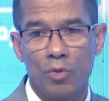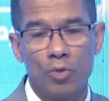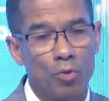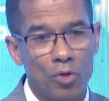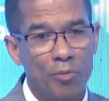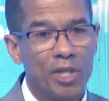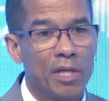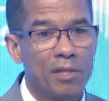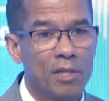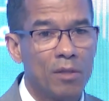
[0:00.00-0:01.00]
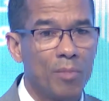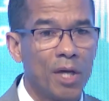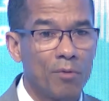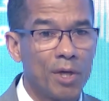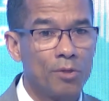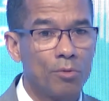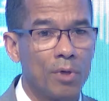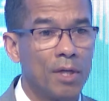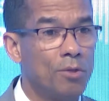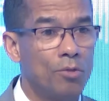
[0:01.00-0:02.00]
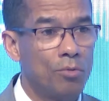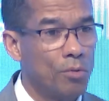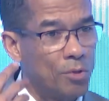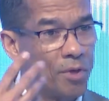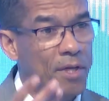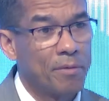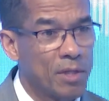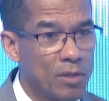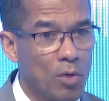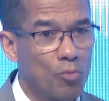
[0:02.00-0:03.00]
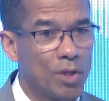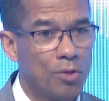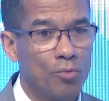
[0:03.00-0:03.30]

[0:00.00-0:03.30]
you're communicating by radio and you're hearing someone,